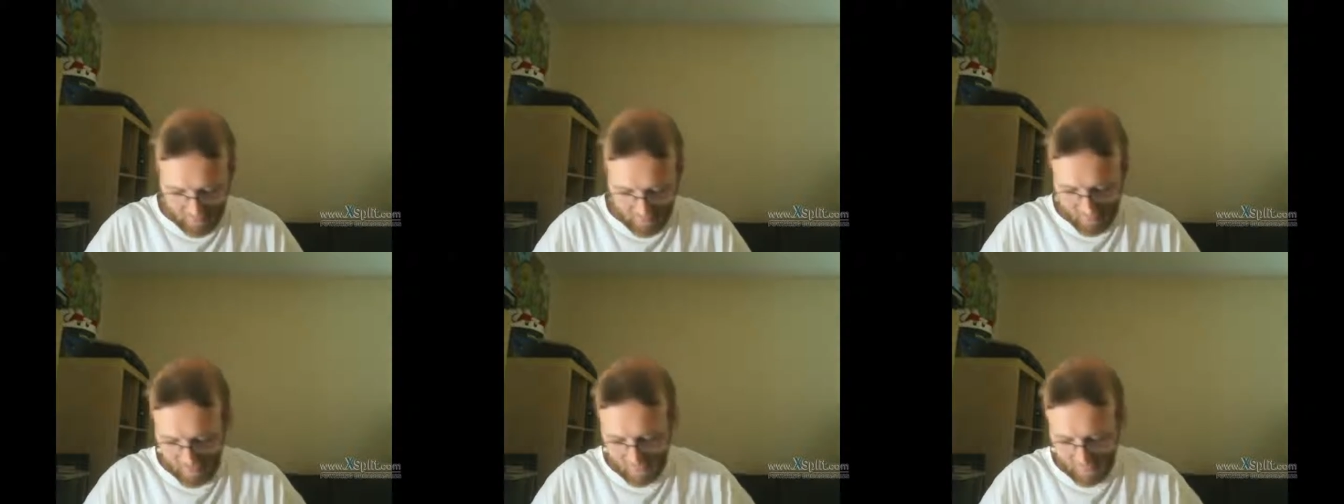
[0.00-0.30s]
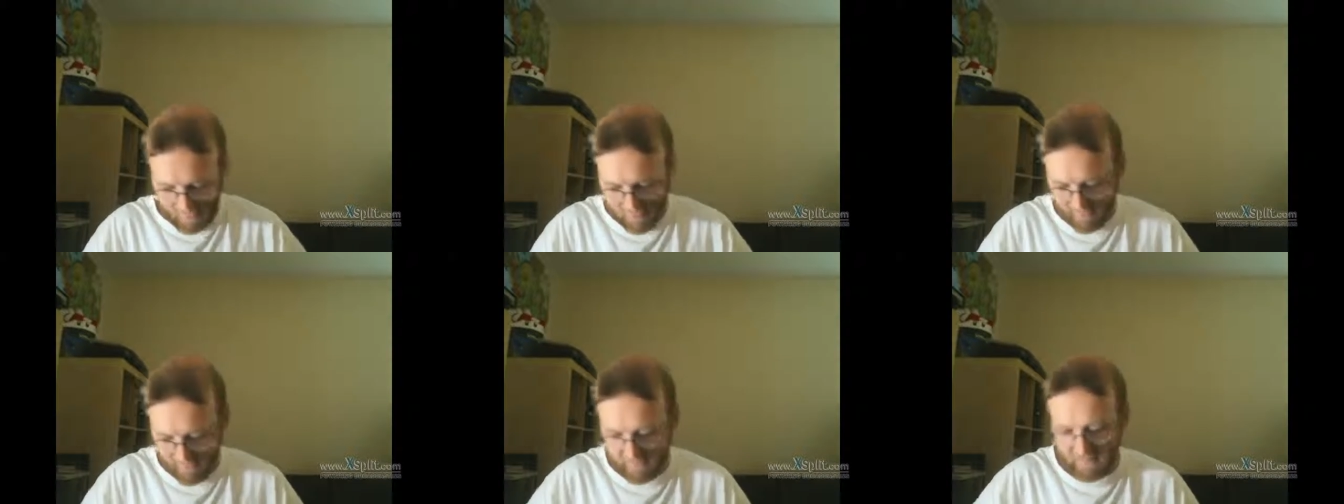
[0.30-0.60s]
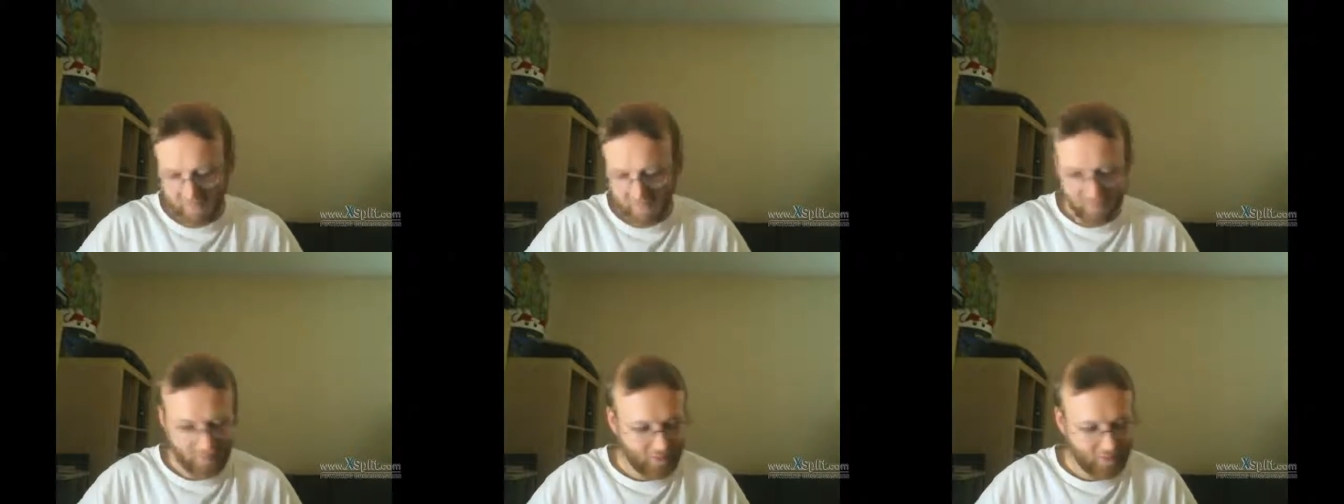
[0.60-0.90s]
There you go.
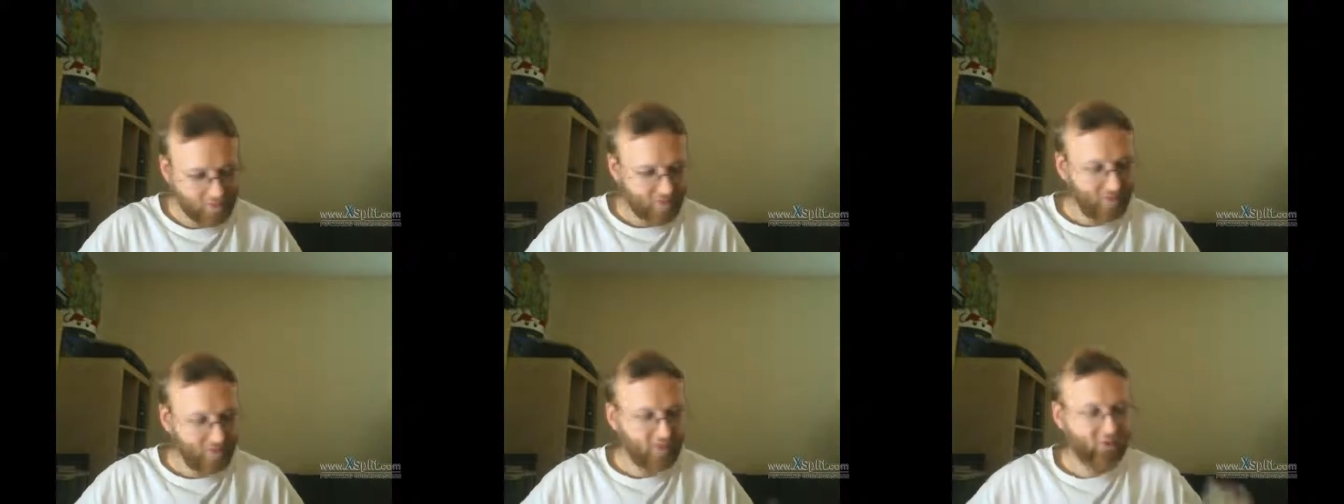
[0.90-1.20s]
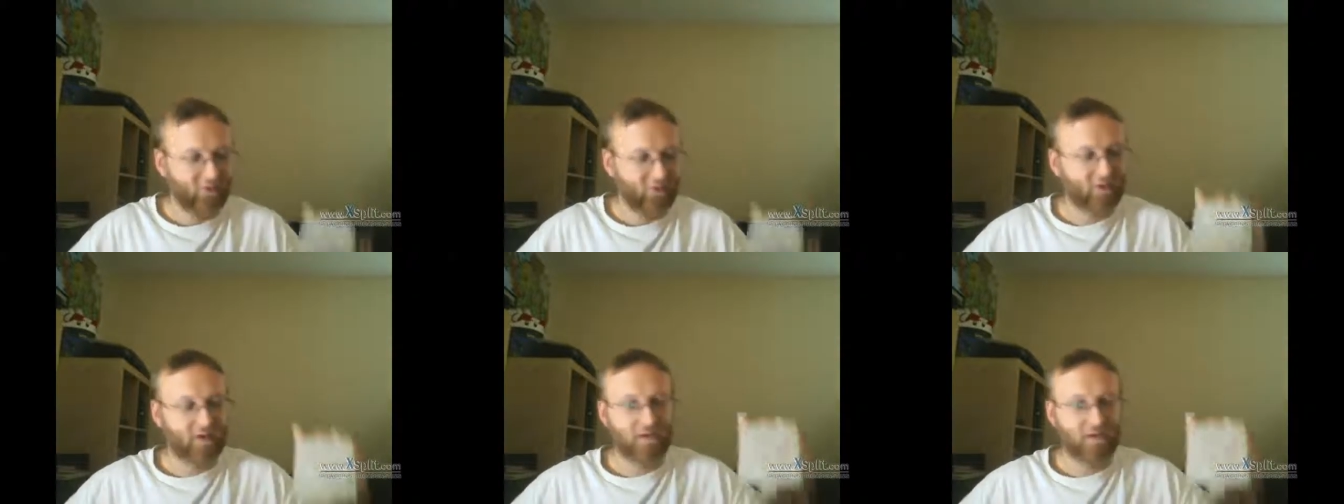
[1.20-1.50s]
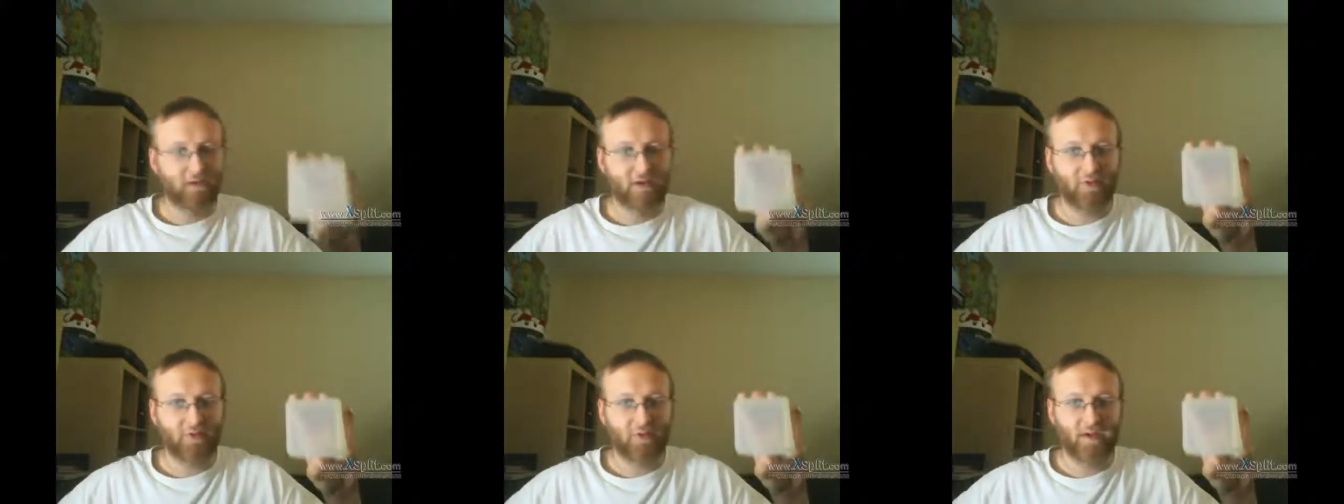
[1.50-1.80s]
Yeah. See,
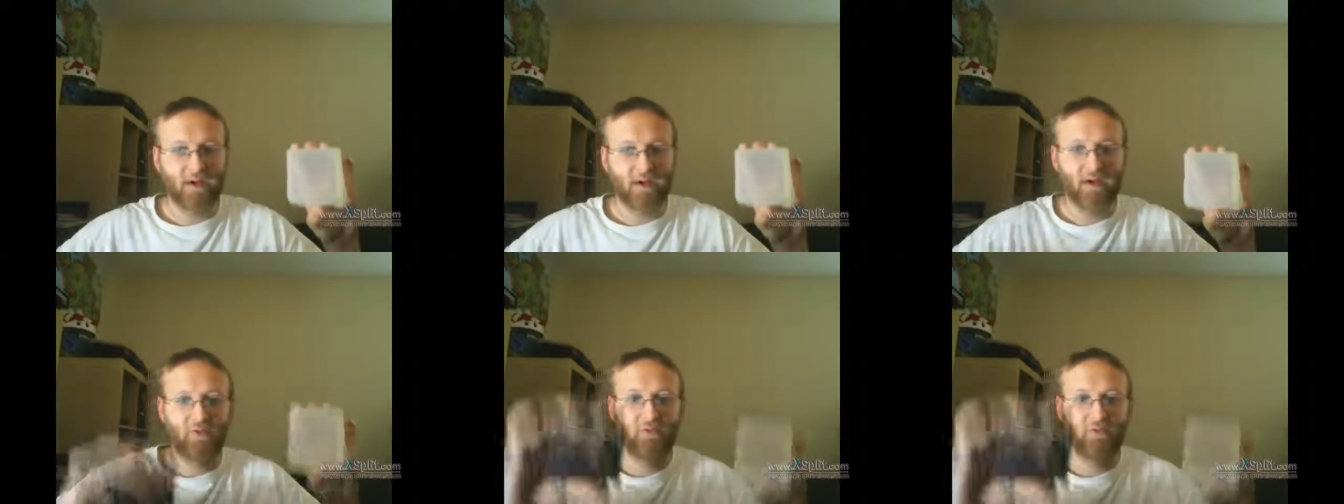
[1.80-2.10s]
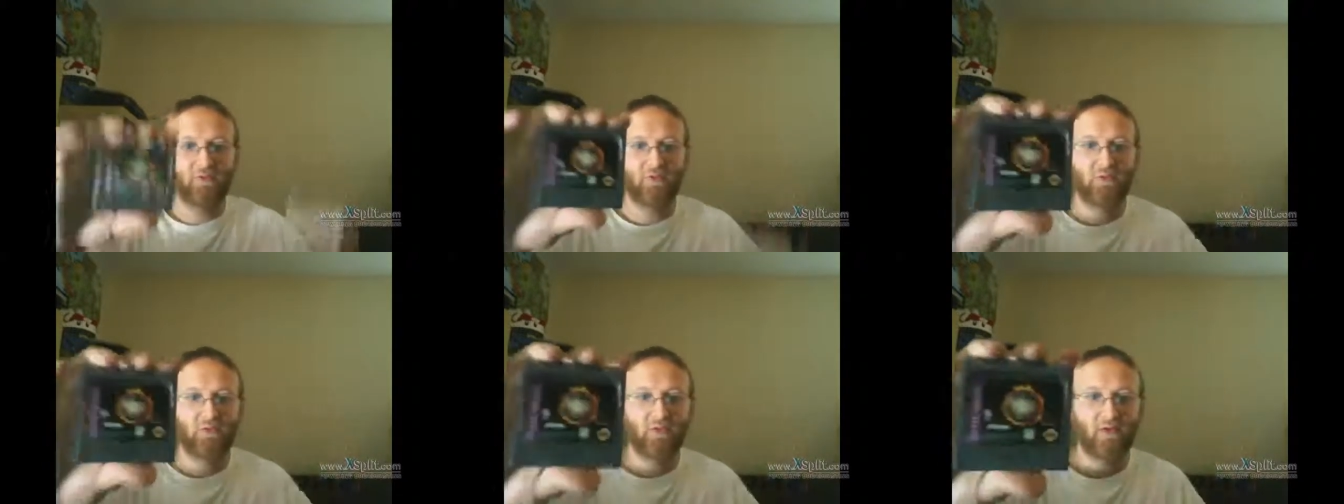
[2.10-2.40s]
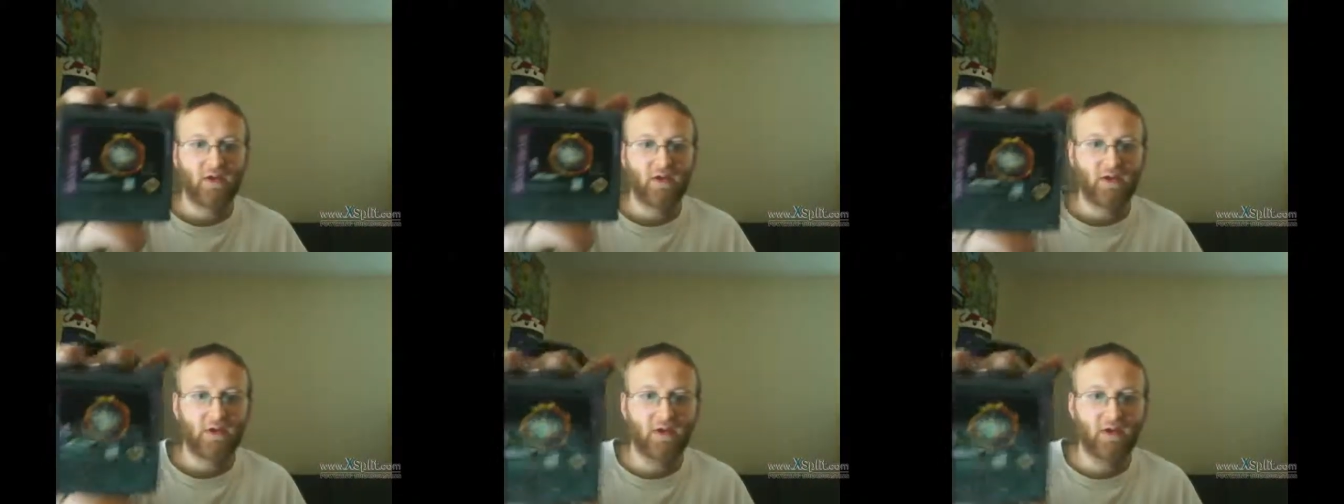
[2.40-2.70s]
you get the case
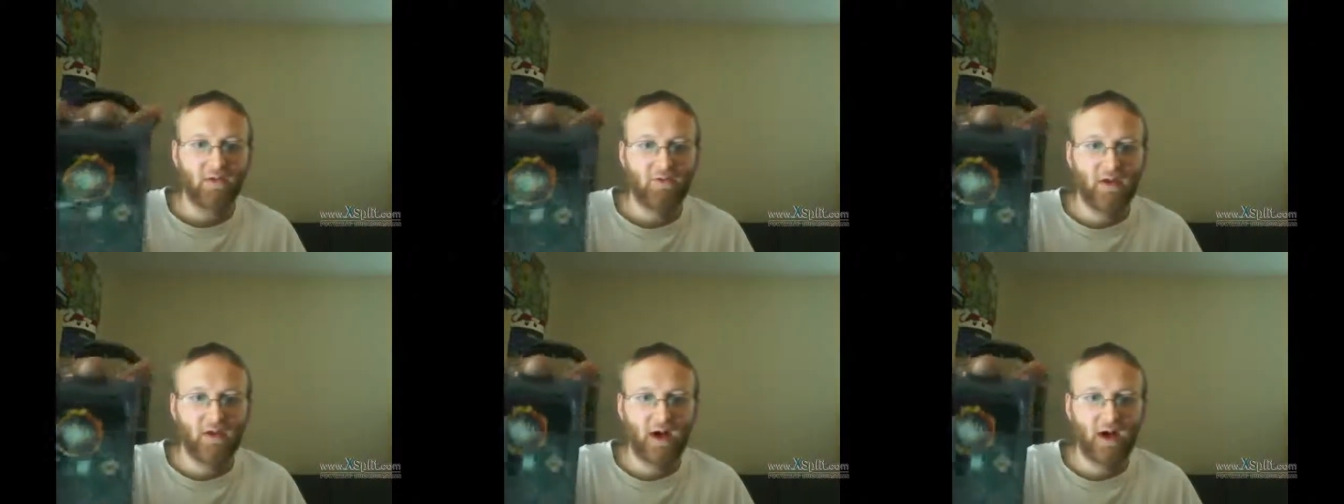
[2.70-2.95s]
in this.